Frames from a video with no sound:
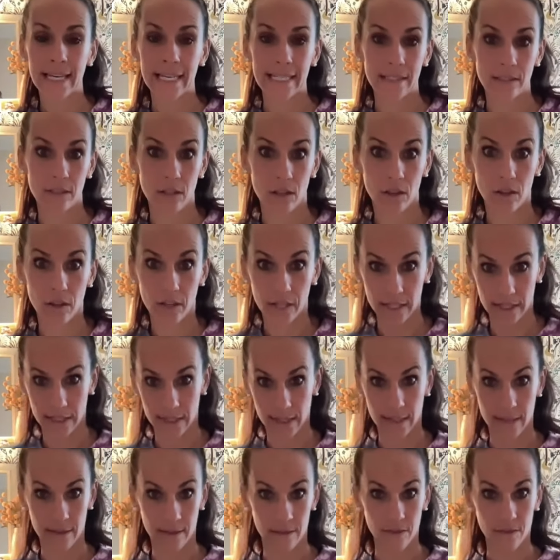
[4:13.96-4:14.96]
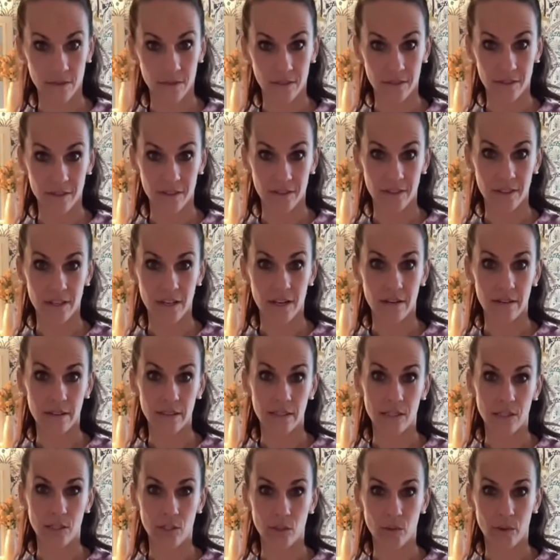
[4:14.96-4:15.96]
and to look at the the
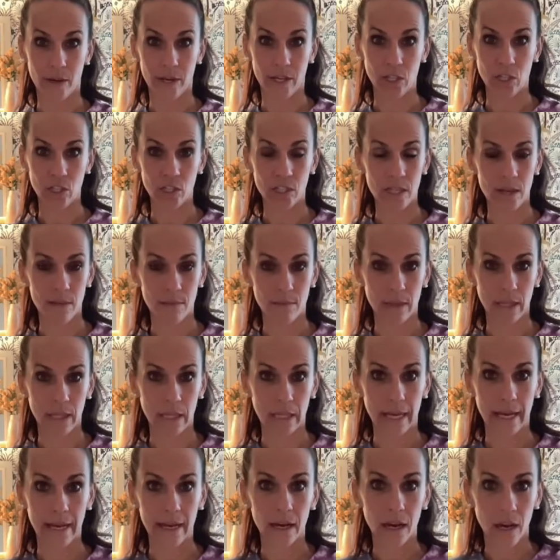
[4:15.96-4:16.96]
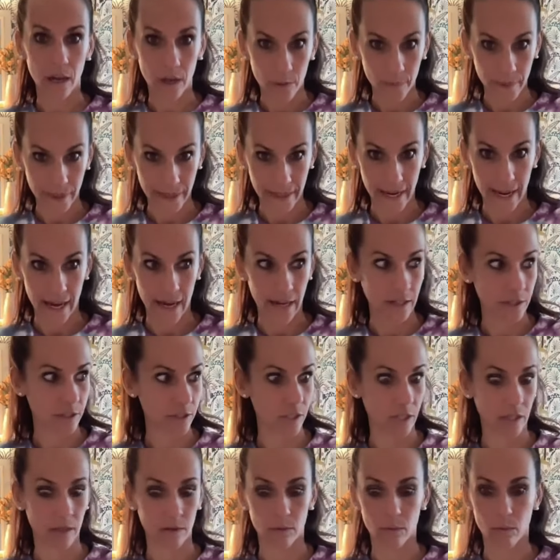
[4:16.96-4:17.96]
situation and be like, oh my
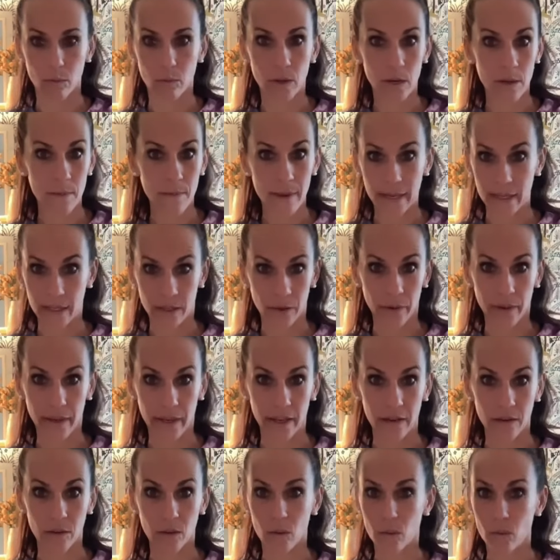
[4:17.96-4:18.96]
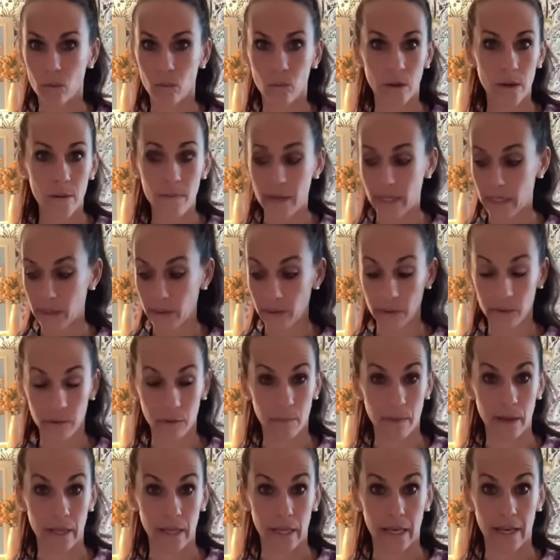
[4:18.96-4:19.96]
gosh, like, what am I doing? What am I doing
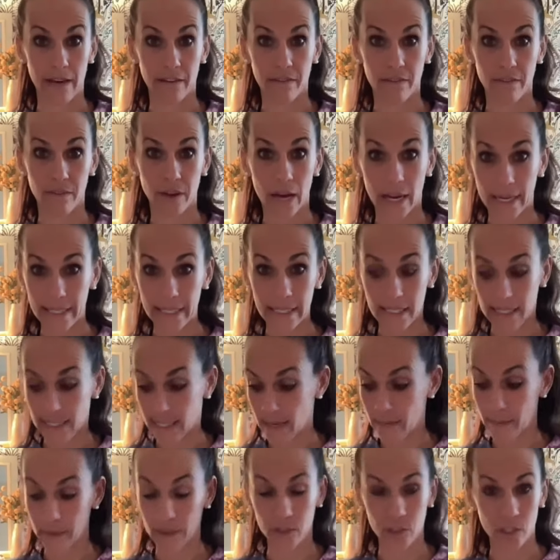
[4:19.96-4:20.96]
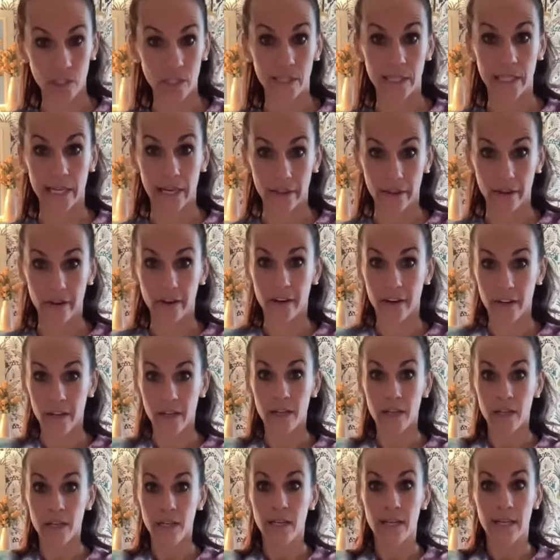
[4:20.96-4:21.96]
with my life? I need to get my shit together
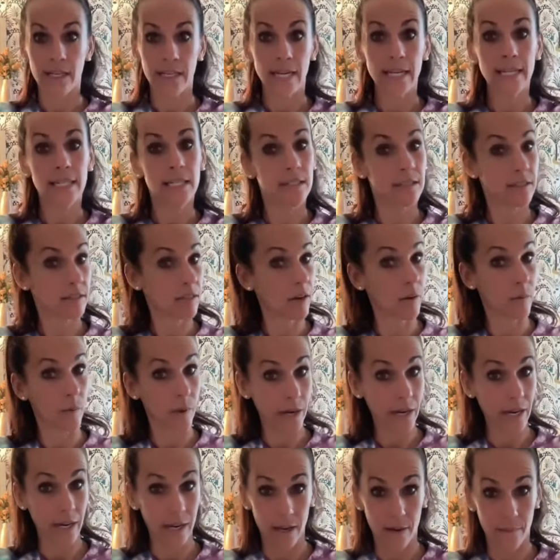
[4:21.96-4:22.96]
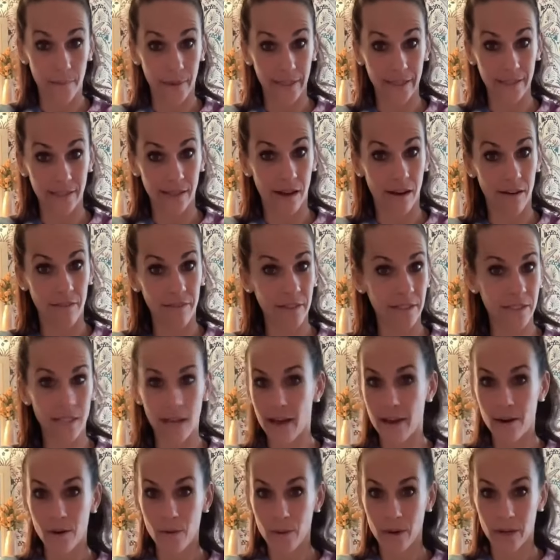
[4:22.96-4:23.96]
and I need to start working on myself because
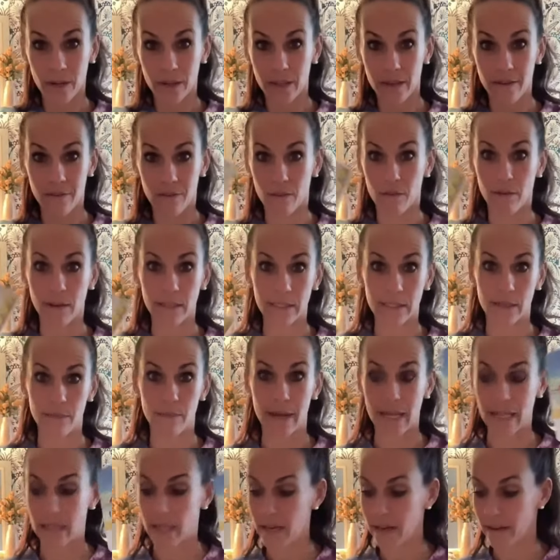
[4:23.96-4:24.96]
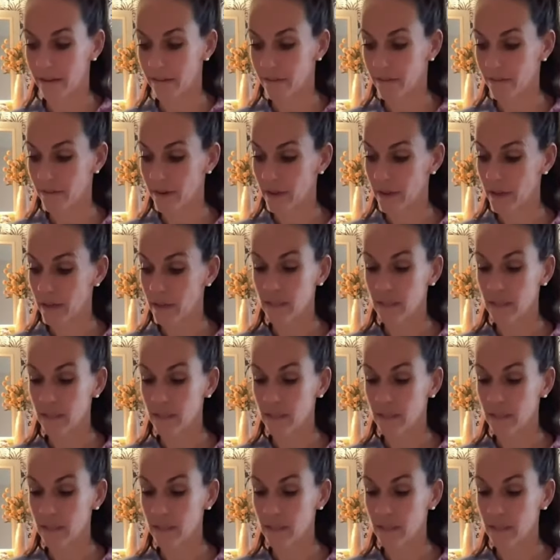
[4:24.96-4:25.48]
I don't want to live the rest of my life